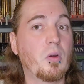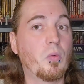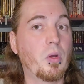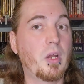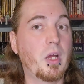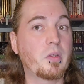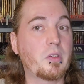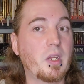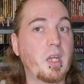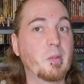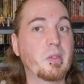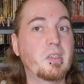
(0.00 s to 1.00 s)
When I was on
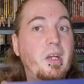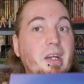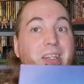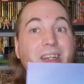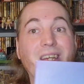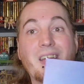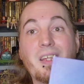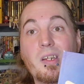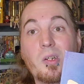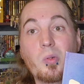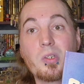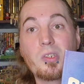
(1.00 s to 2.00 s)
Amazon,
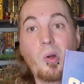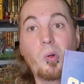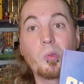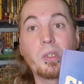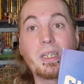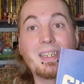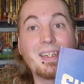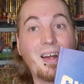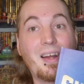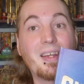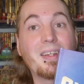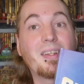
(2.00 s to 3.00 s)
there was only
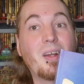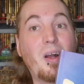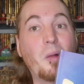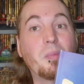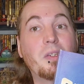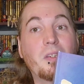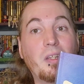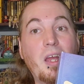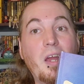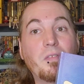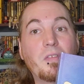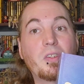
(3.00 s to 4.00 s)
9 copies left,